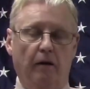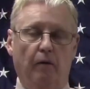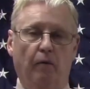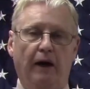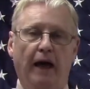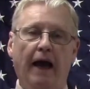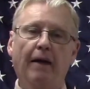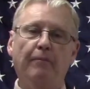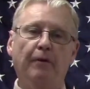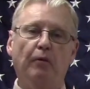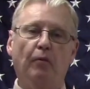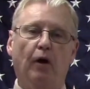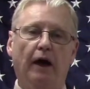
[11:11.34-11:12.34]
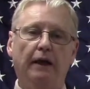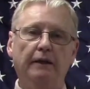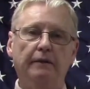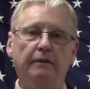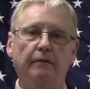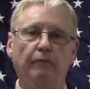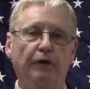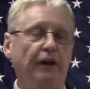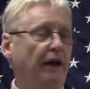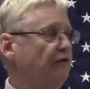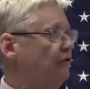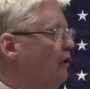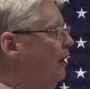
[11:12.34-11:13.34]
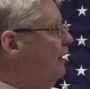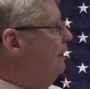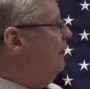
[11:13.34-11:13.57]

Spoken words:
What happened was, when they started